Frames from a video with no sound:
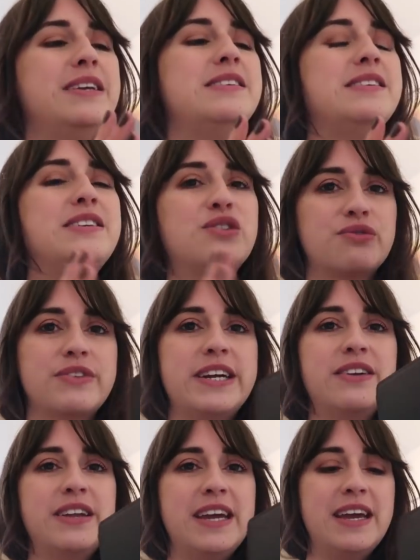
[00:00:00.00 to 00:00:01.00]
easy to
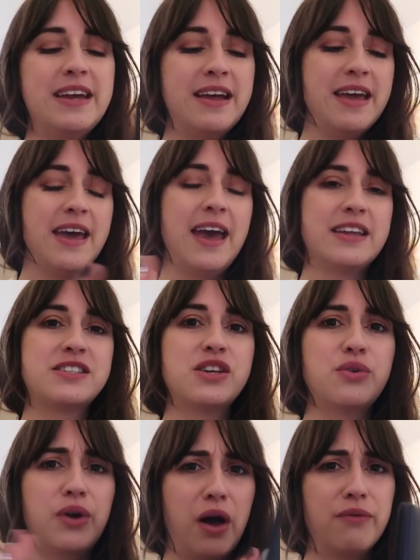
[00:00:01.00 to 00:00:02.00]
read on here and
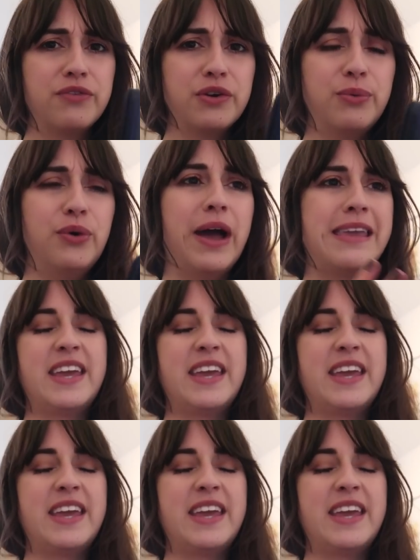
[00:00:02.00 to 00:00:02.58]
so comfortable.